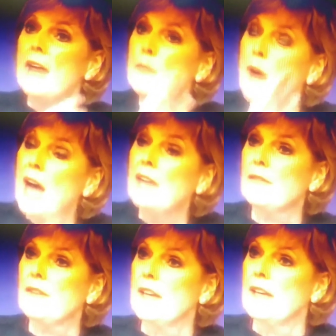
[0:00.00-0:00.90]
And my
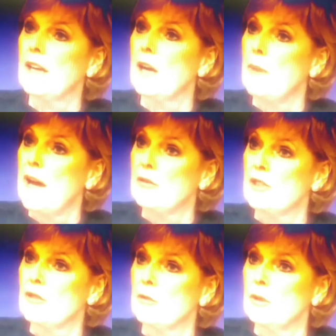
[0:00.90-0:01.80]
fear
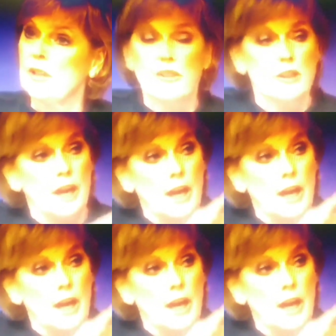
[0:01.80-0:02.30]
about it all is